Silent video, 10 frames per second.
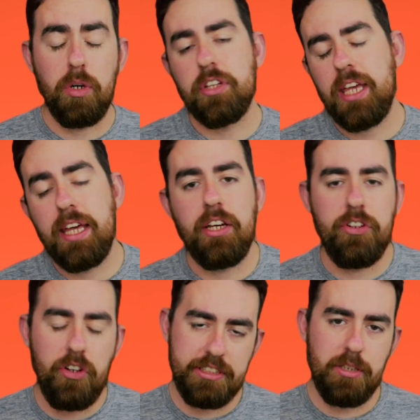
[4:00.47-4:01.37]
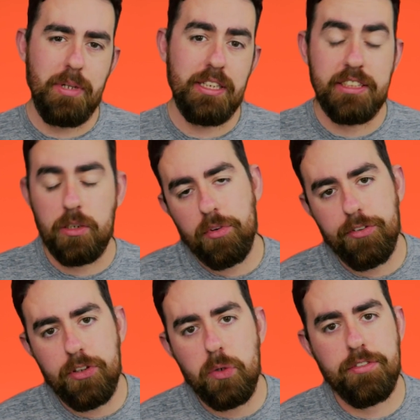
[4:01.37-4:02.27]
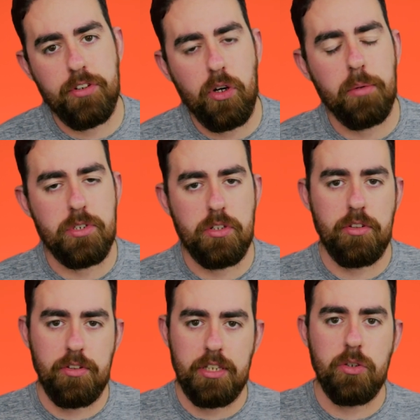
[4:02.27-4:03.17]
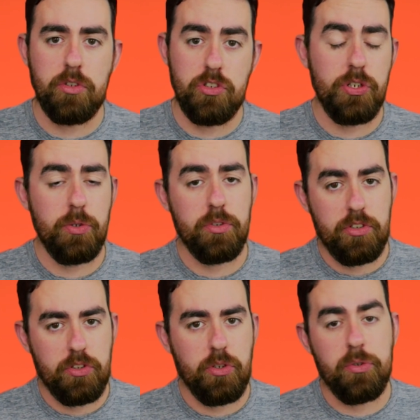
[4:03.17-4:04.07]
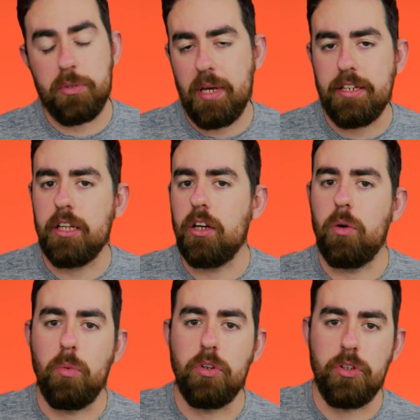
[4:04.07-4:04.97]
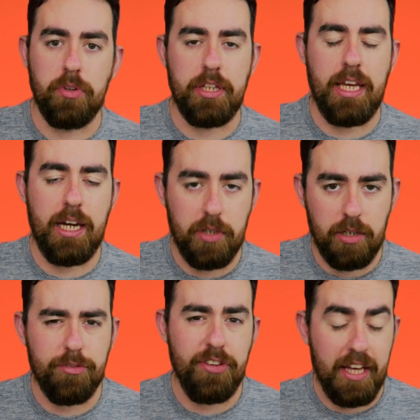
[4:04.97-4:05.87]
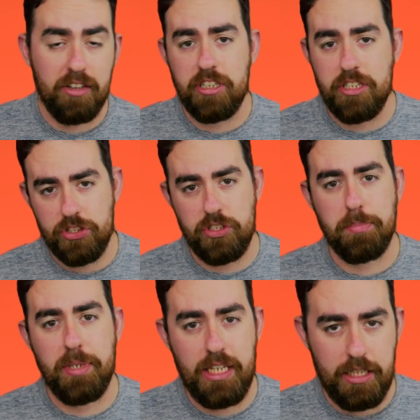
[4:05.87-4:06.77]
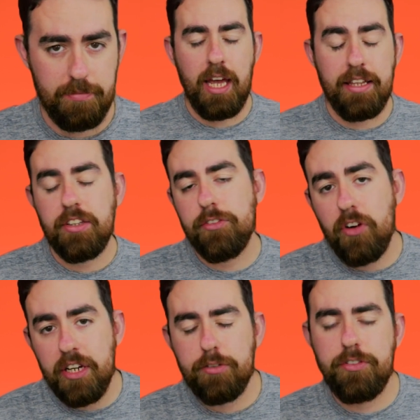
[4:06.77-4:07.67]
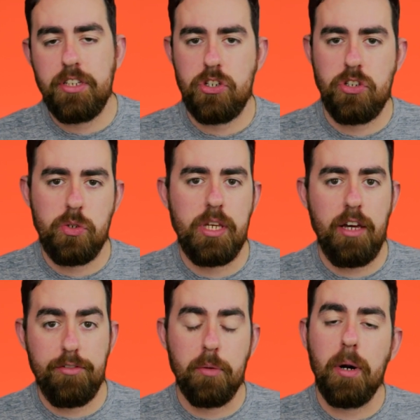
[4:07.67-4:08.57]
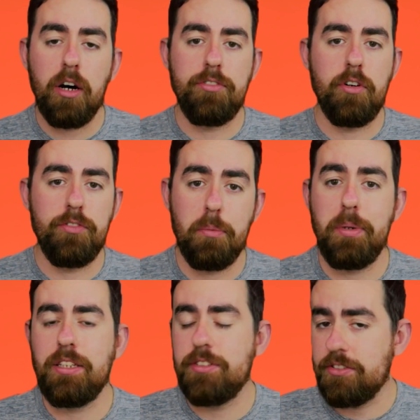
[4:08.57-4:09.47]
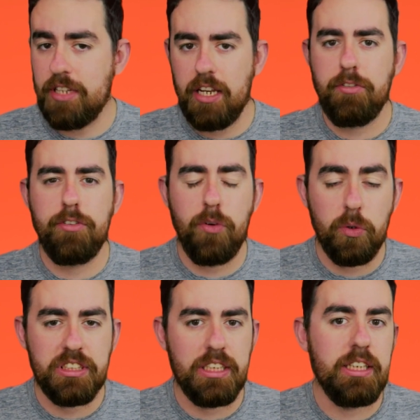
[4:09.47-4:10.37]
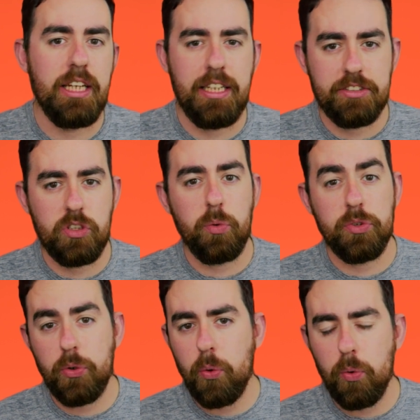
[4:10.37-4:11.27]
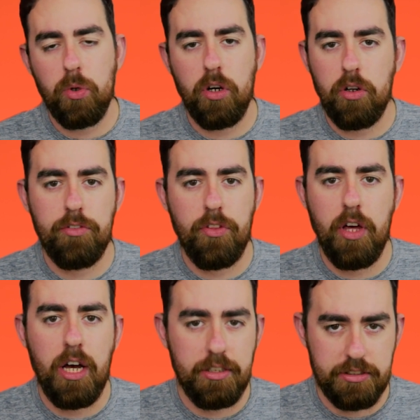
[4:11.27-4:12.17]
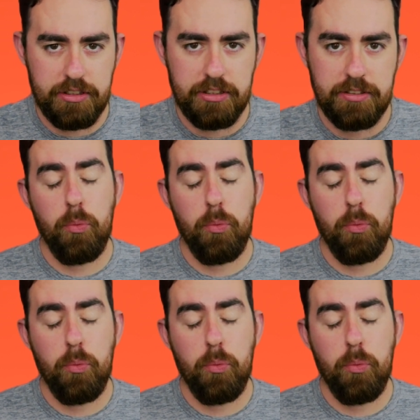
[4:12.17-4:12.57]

Once again, a nice ability with a few different options that you can choose to do depending on what you want the outcome for that creature to be. And then the final feature you get for Path of the Beast is at level 14 and it's called Call of the Hunt.